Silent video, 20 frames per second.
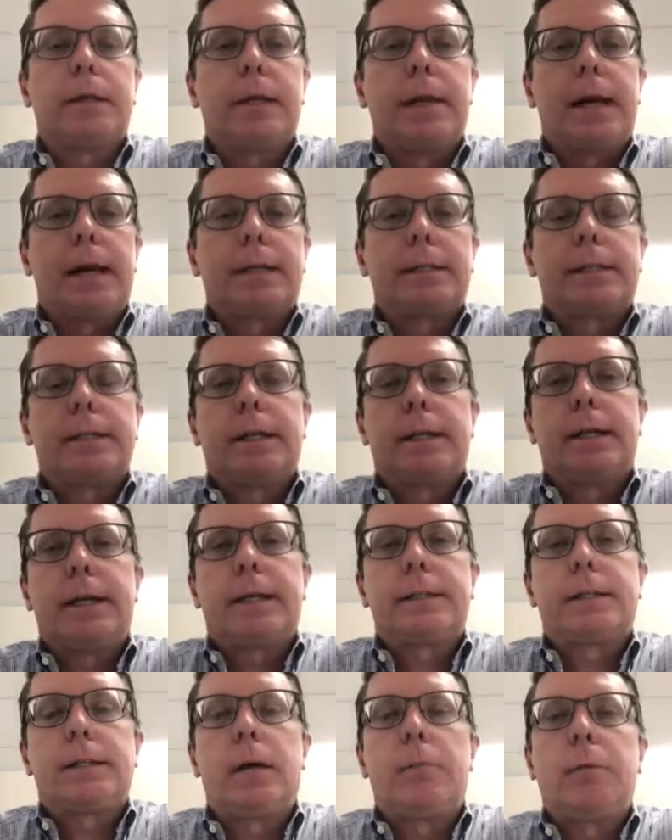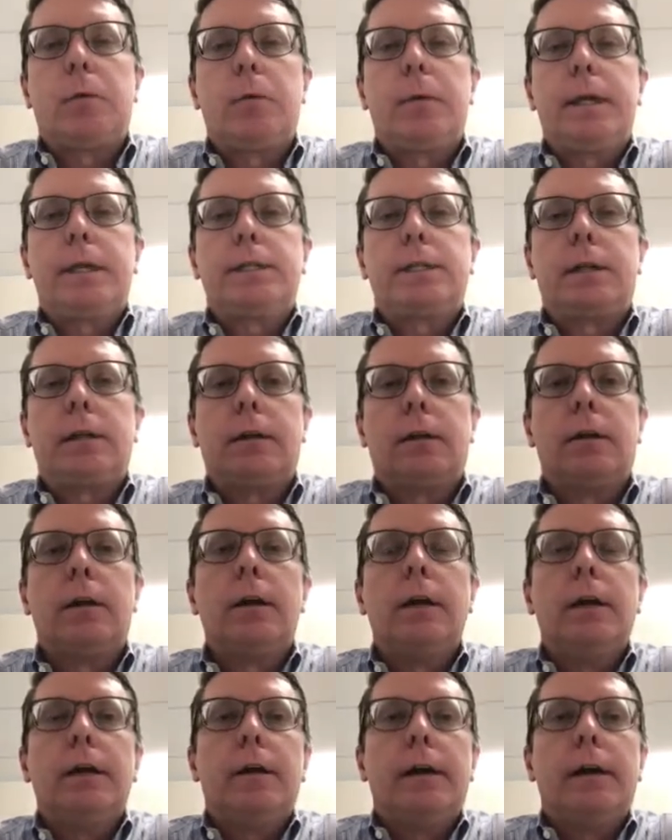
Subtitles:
the next couple of weeks here.